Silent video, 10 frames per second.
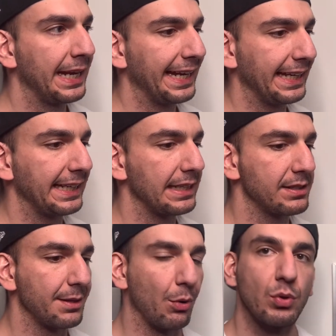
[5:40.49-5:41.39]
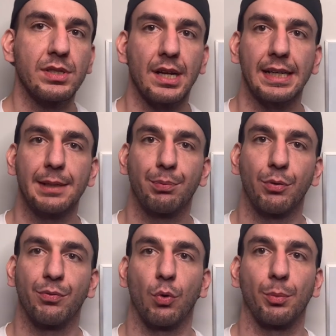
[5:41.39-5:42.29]
it is the most studied
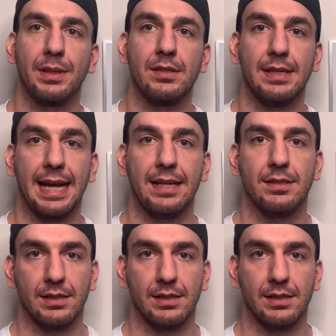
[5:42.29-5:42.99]
performance enhancing